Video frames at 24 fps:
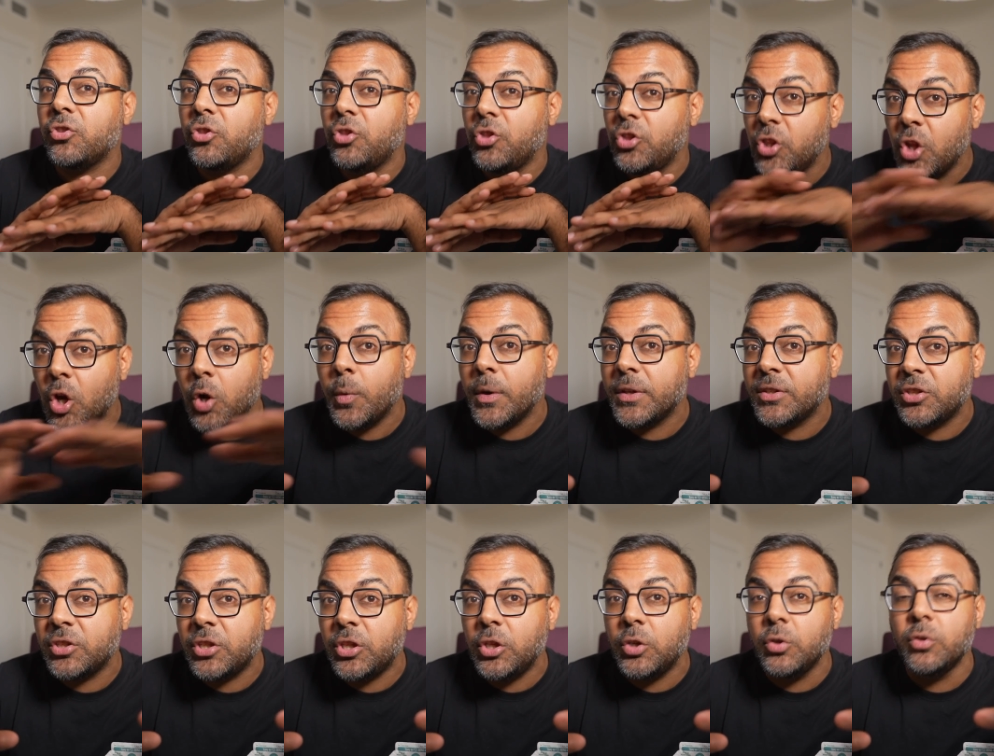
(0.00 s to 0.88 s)
no
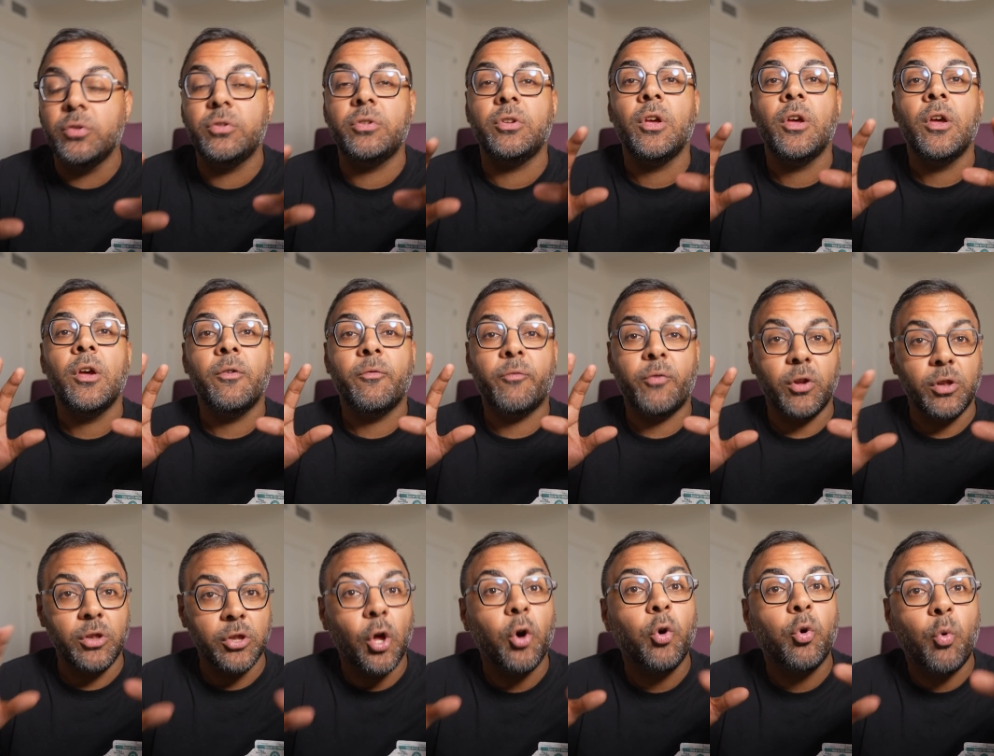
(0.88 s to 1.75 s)
excuse for
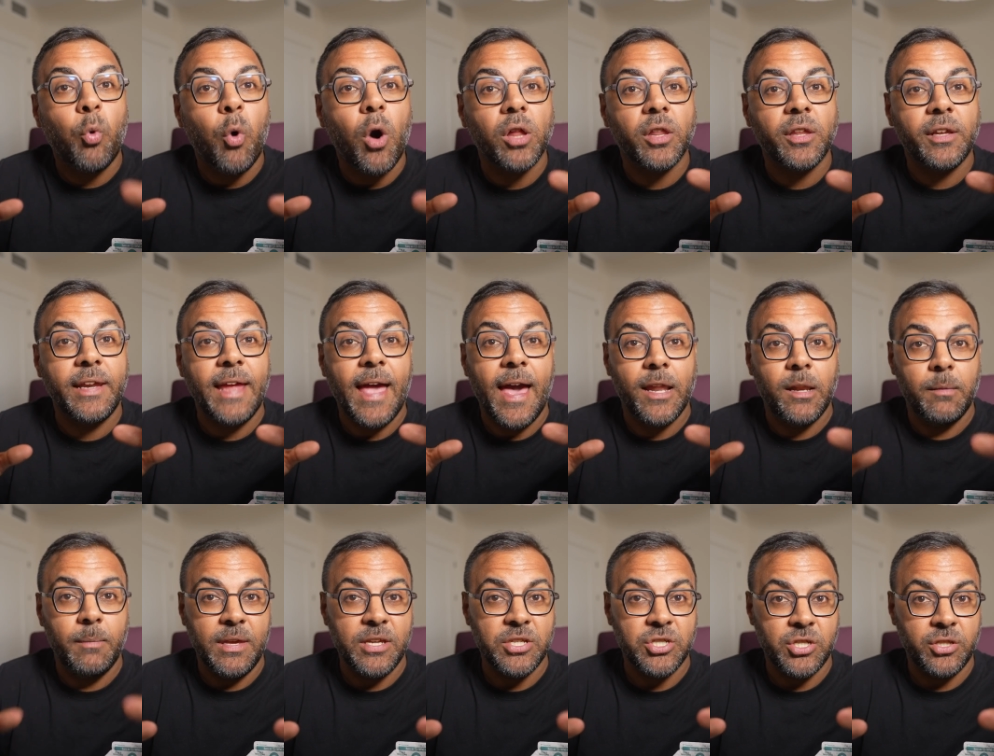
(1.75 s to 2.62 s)
low quality
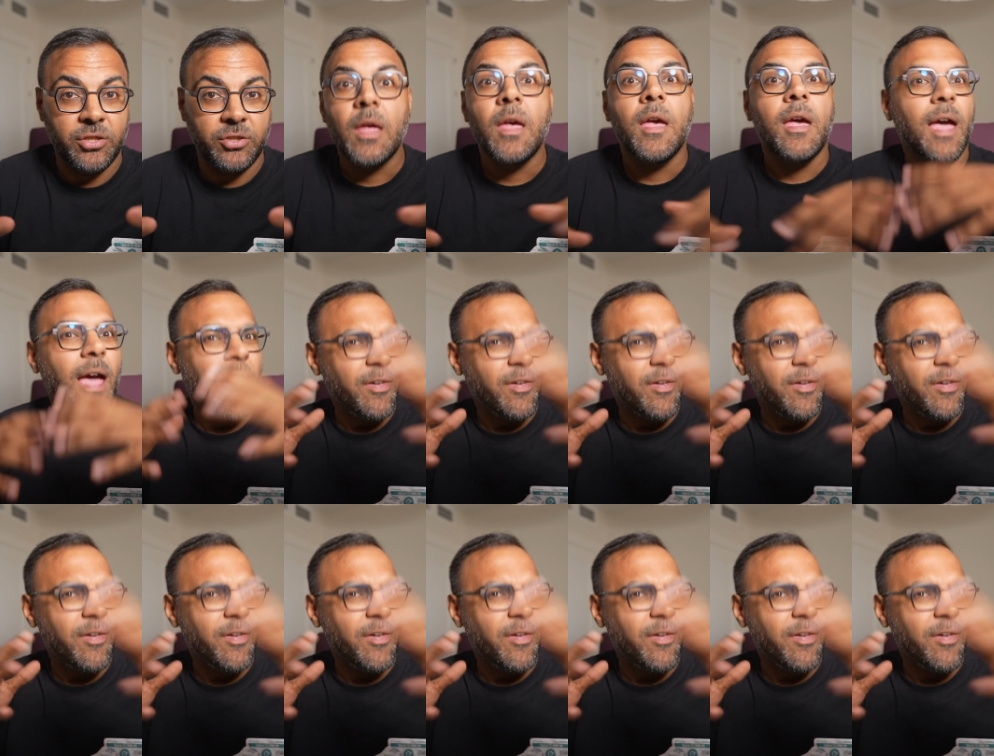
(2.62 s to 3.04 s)
animations.